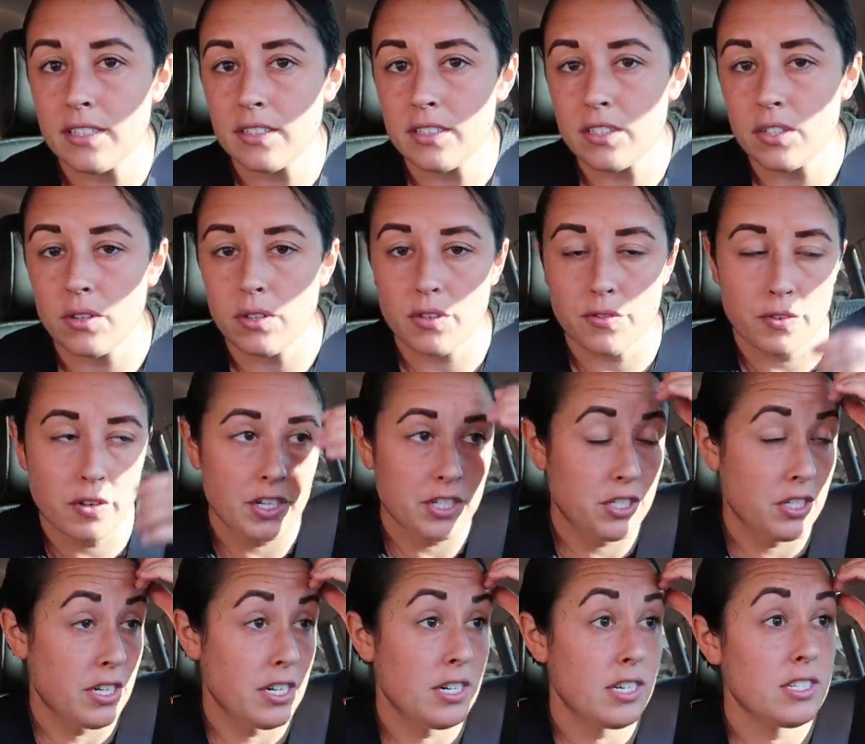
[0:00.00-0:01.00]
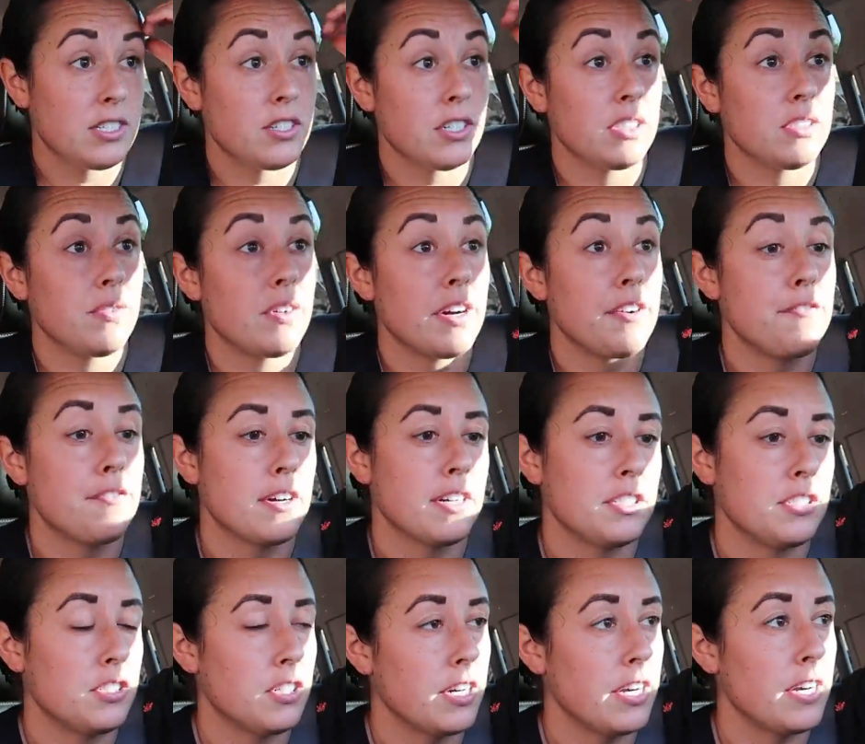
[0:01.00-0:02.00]
so the furniture industry is very
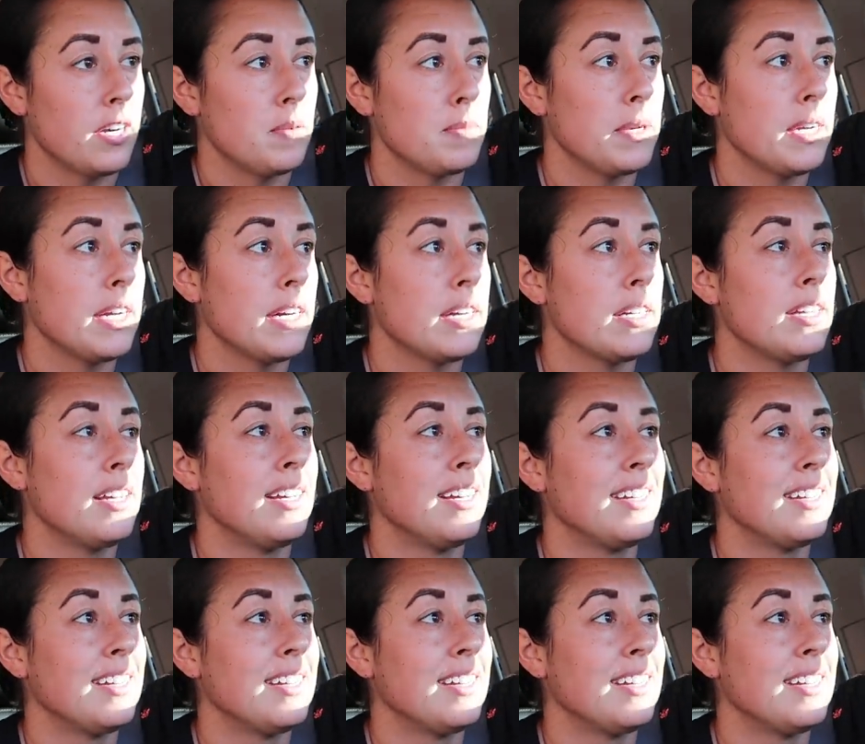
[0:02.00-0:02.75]
frustrating because